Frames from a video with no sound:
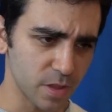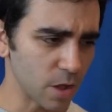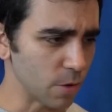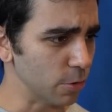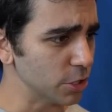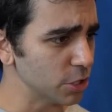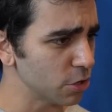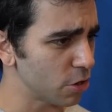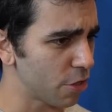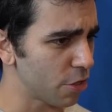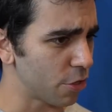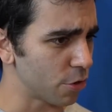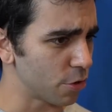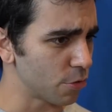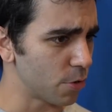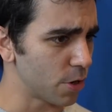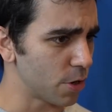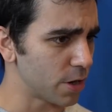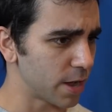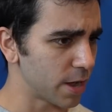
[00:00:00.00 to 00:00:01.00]
was there a third
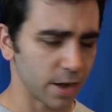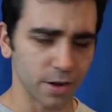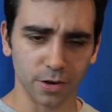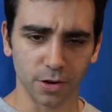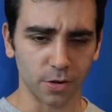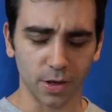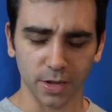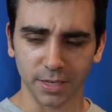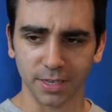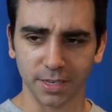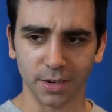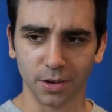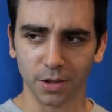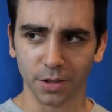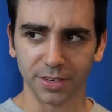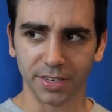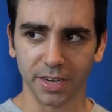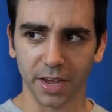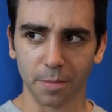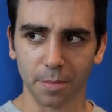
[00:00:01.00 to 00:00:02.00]
one? I don't know. I see it all the
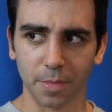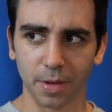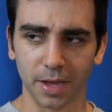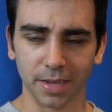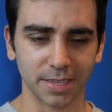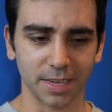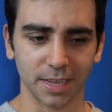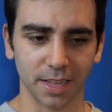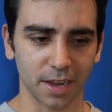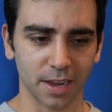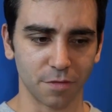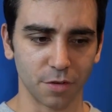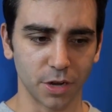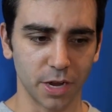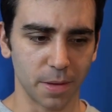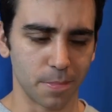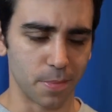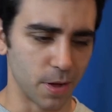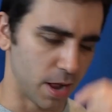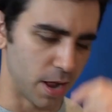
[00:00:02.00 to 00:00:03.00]
time. I see it like every day.
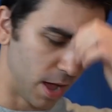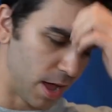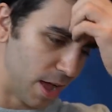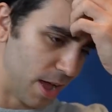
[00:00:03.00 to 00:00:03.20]
But